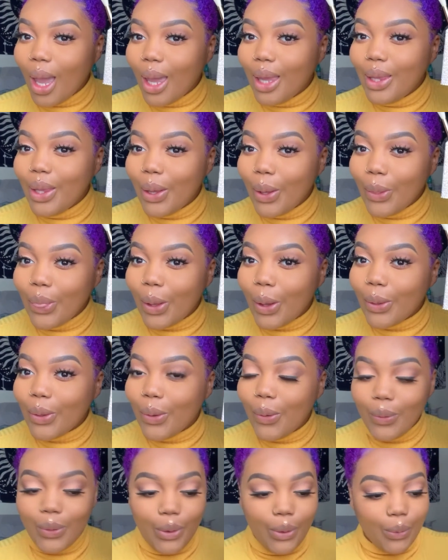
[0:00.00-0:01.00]
Yeah, ain't that
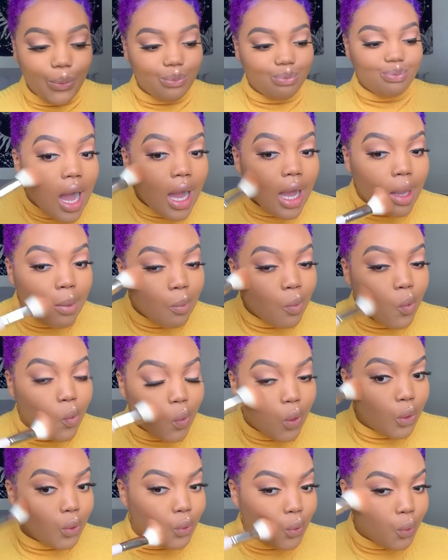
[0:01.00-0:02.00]
so cute? I'm
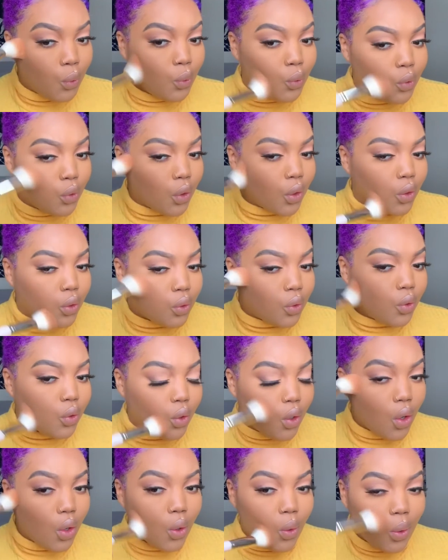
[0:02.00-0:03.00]
going to
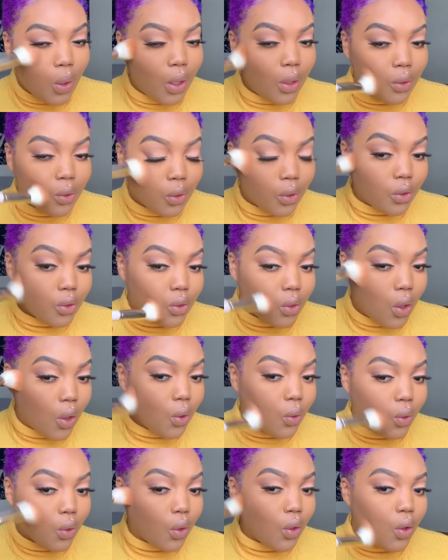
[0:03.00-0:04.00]
just
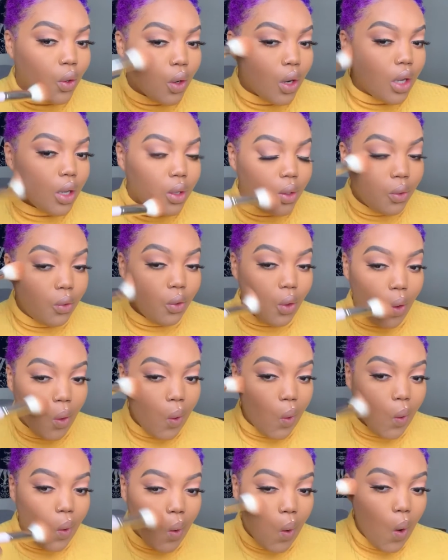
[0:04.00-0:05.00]
go
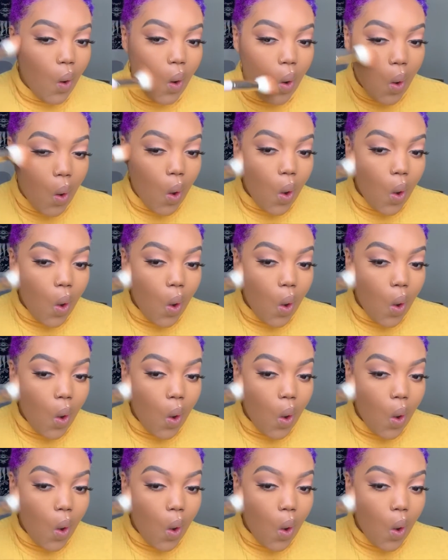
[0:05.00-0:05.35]
crazy.